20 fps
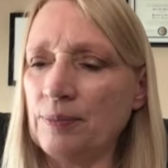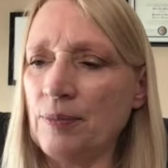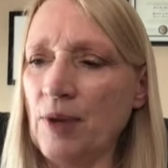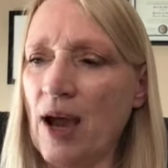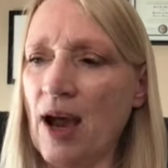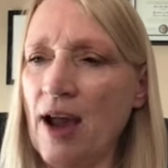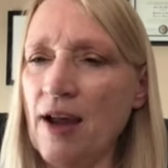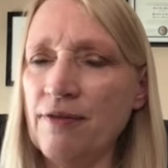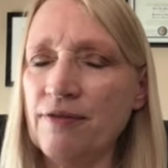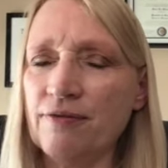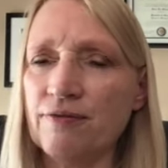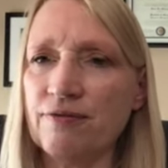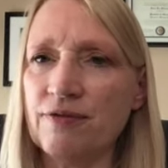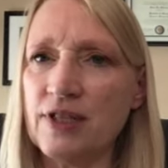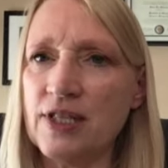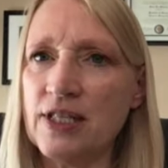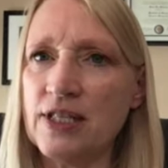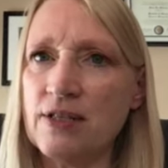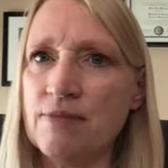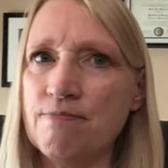I've
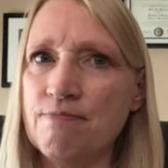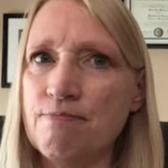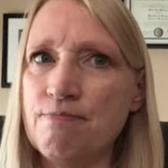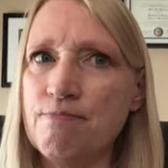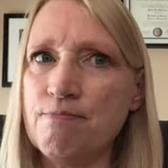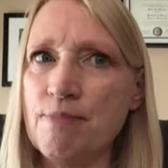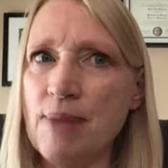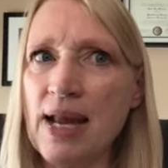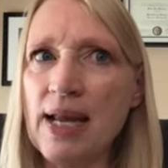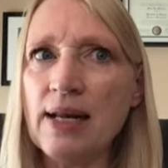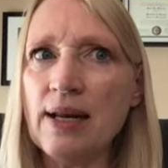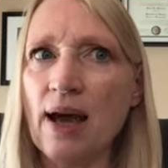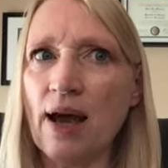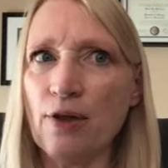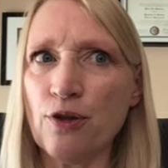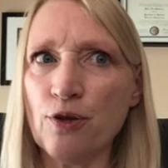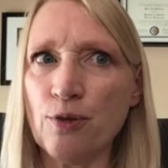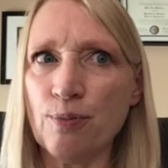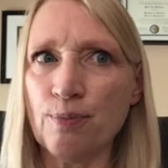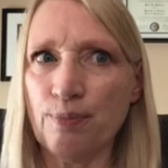made
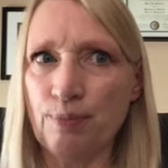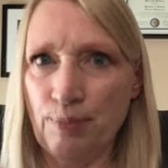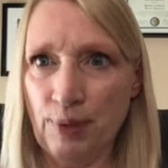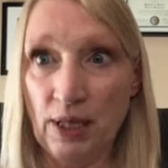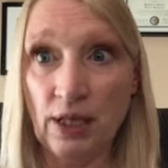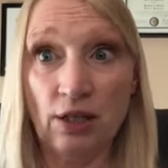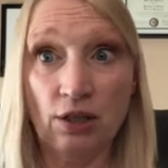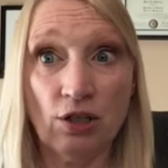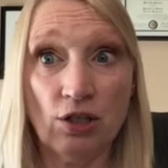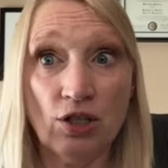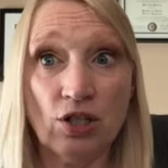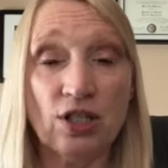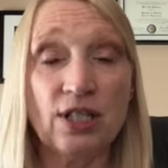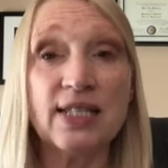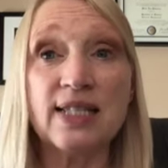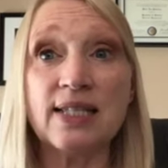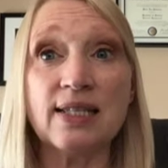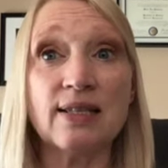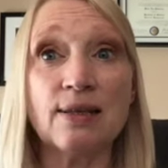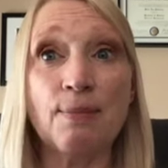other
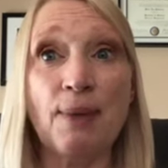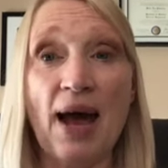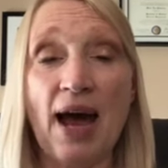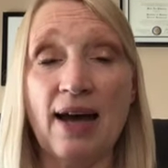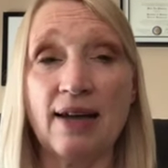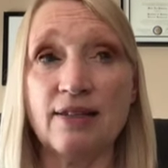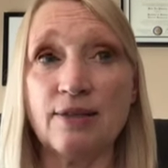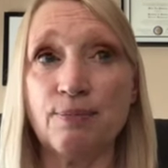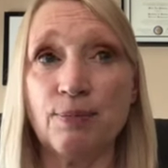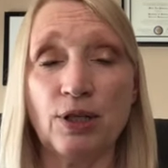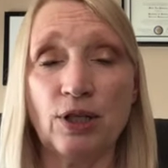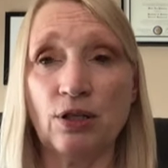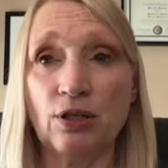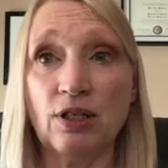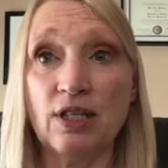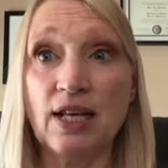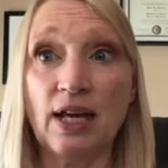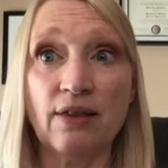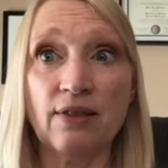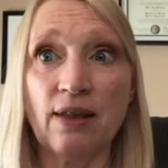pincushions in the past, but
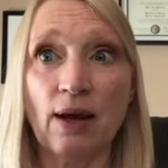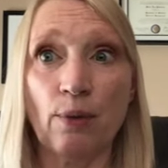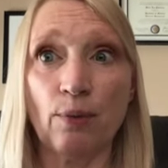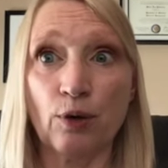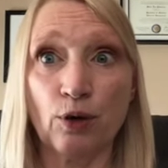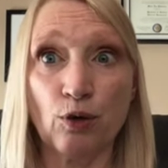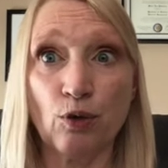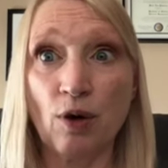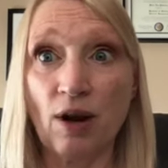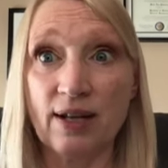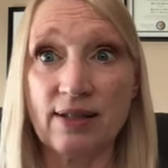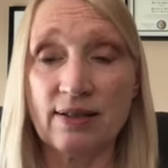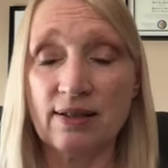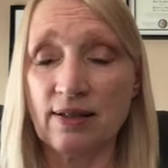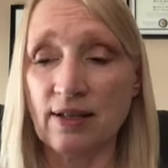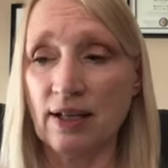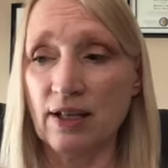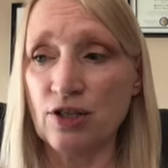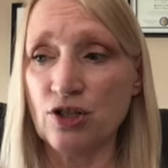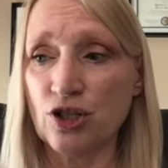none that were
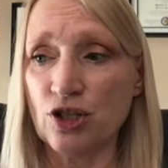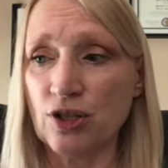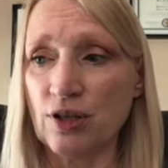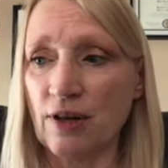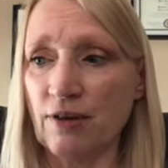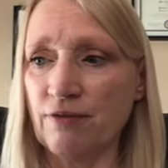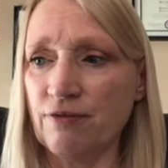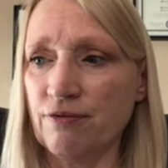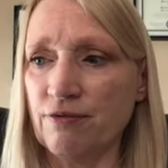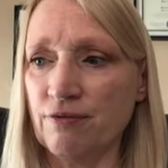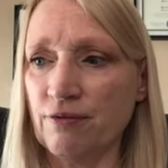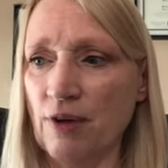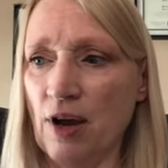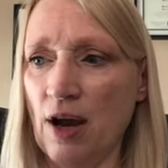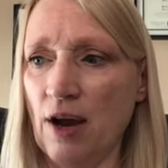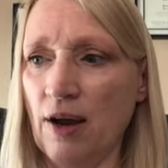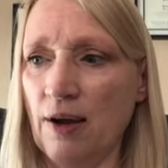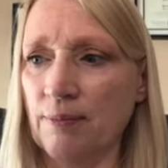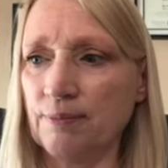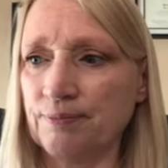cross-stitched. I've
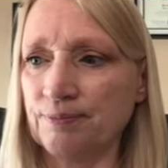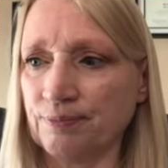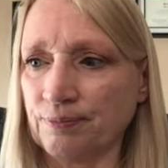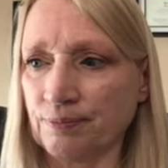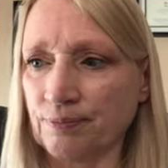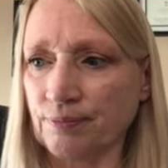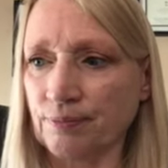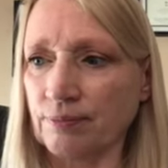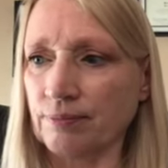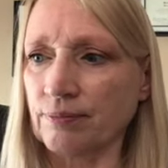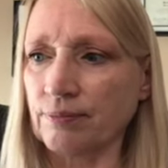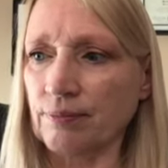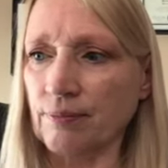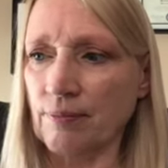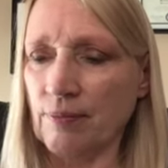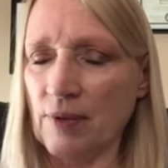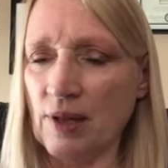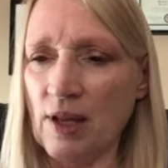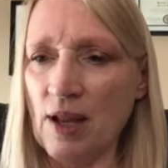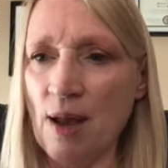
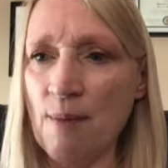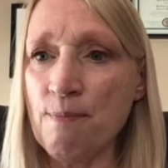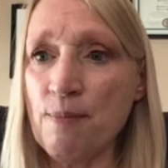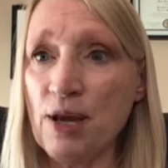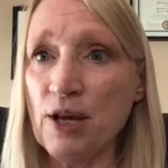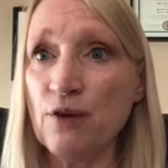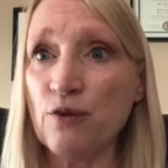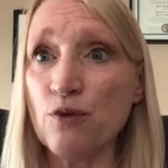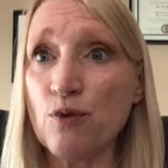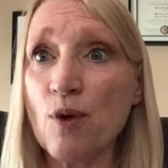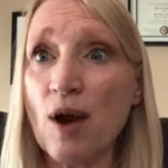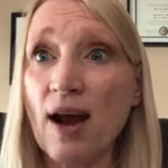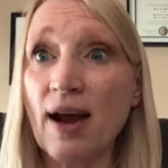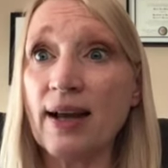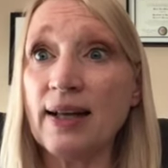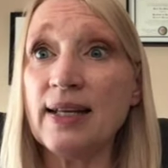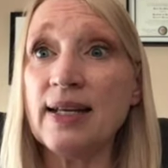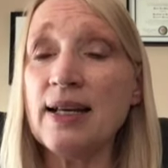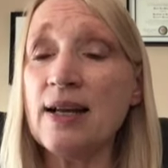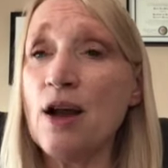made a
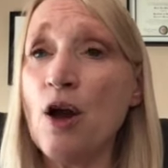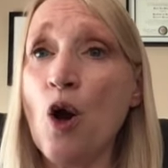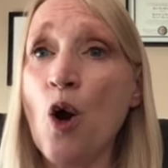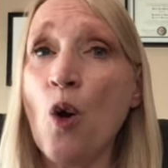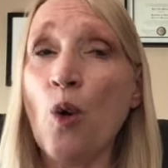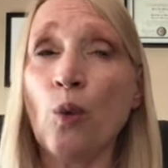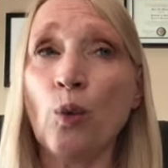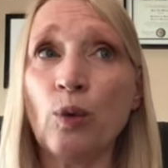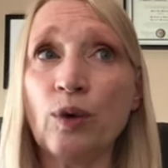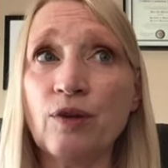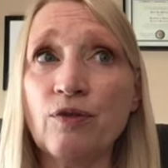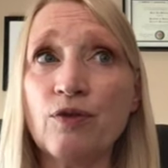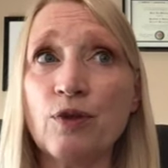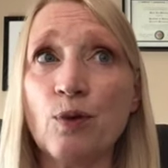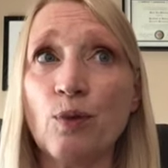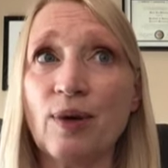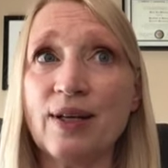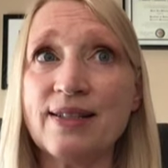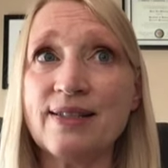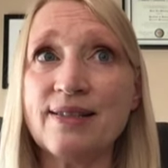variety. One of the
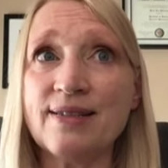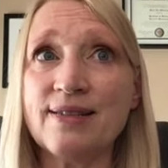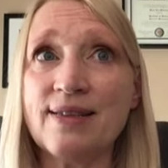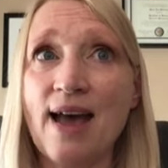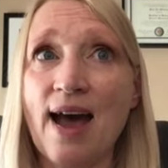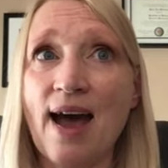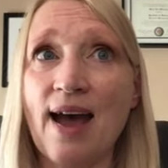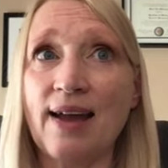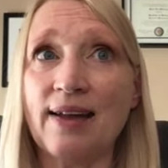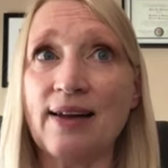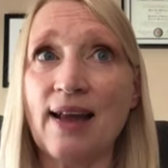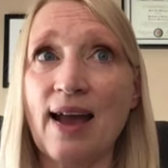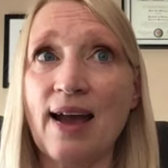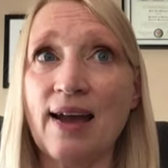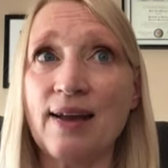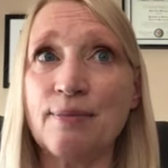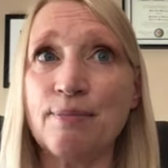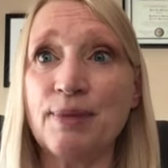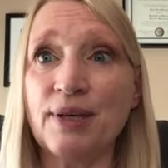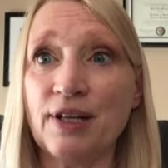ones that
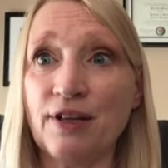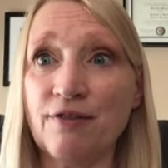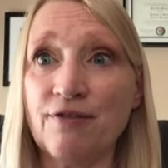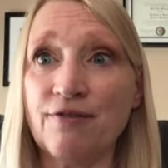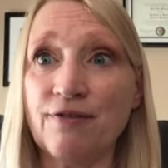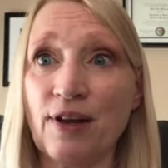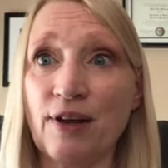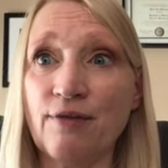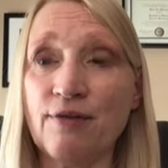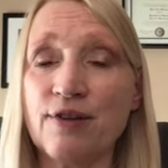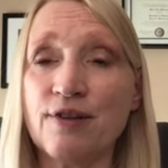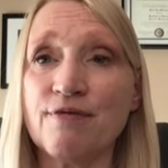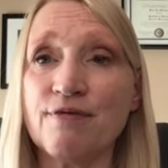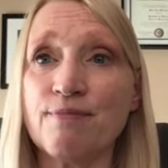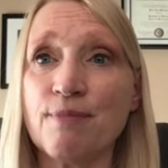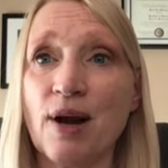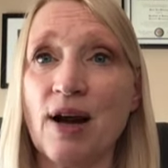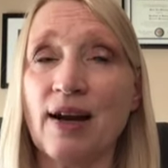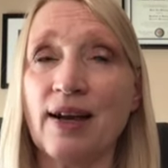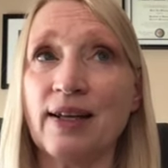had been a favorite of
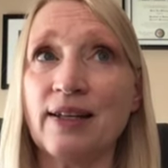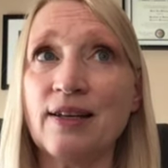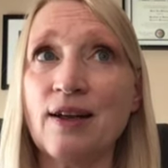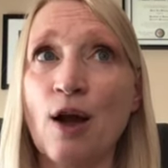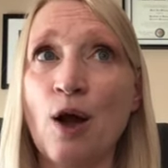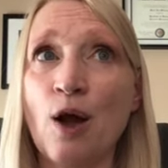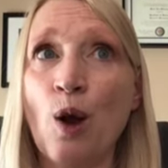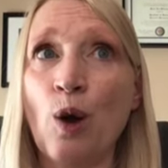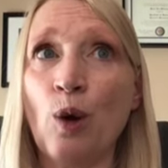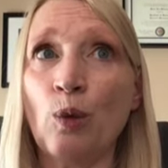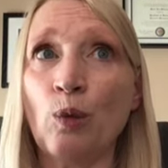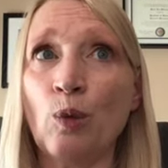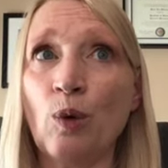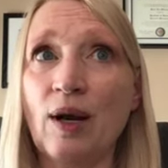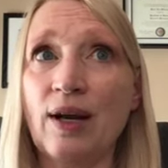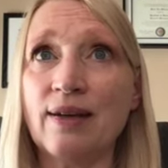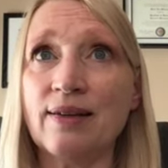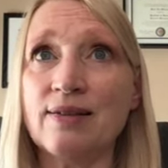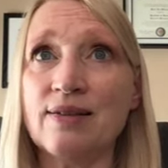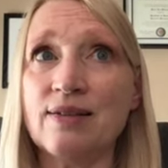mine
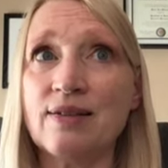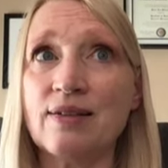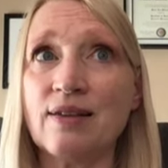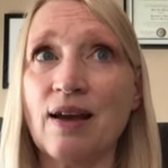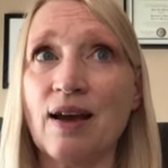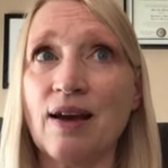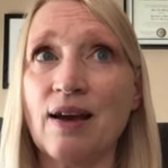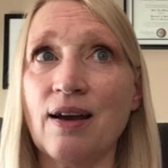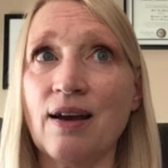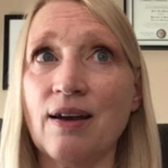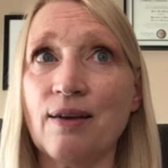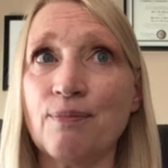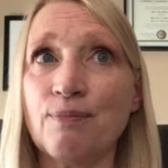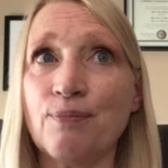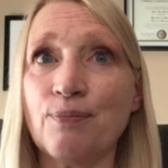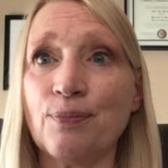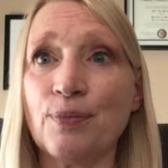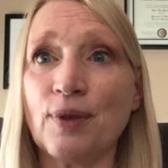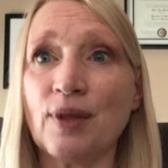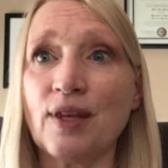was
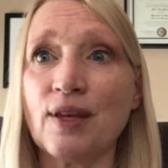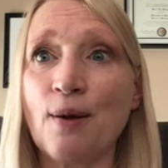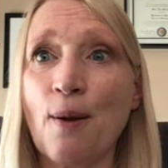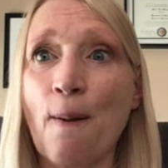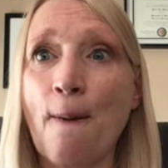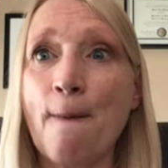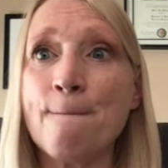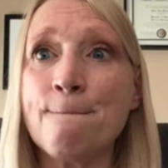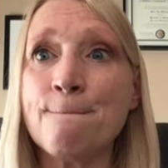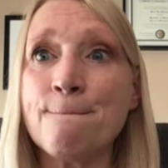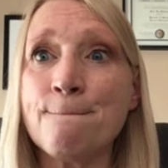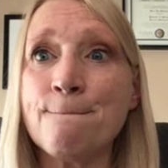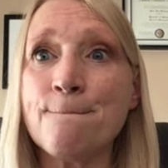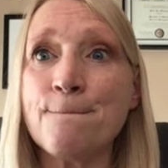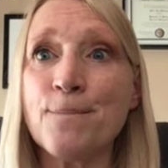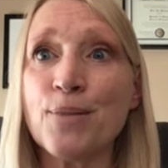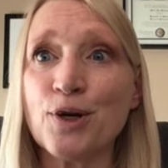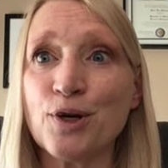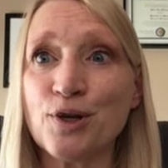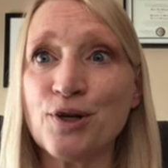a
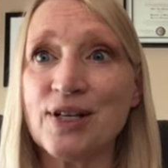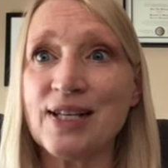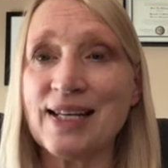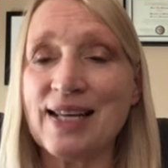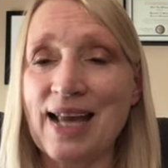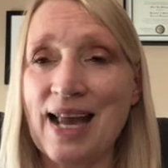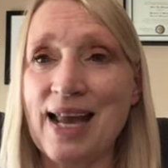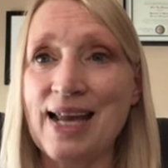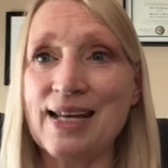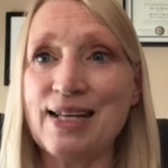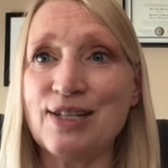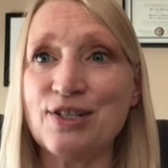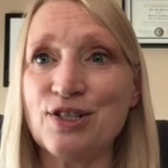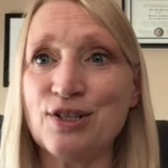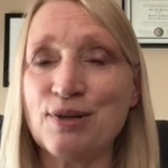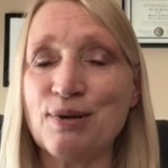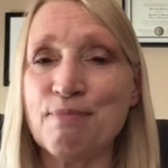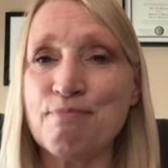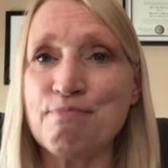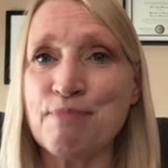bird cage
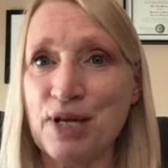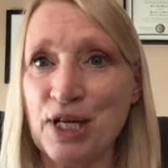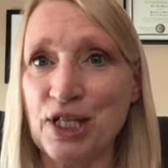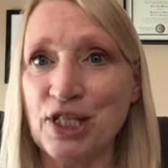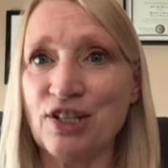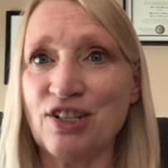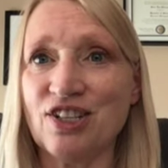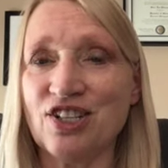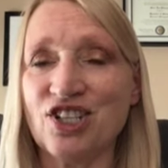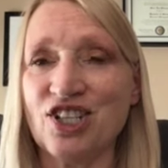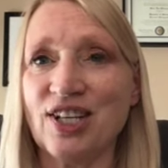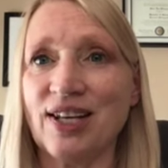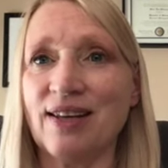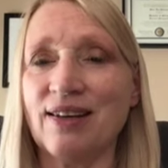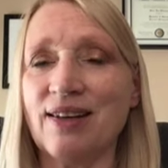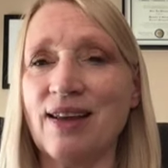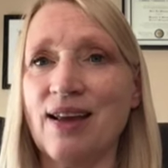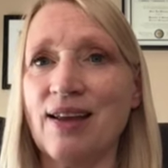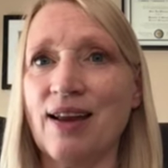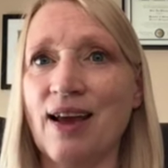
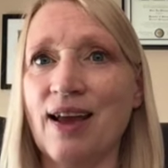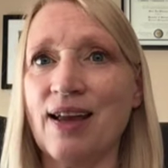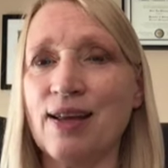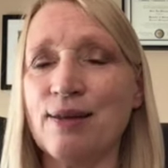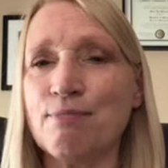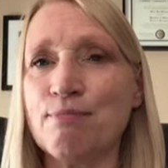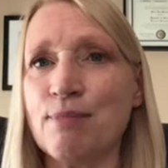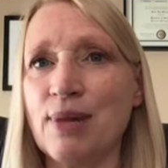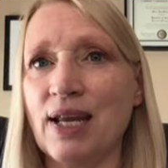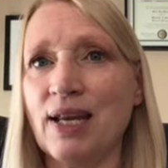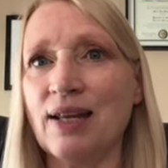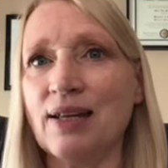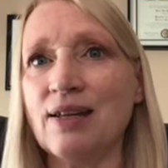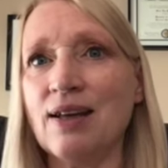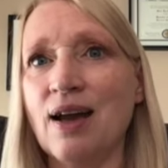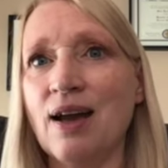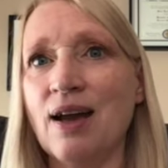pincushion, and I had made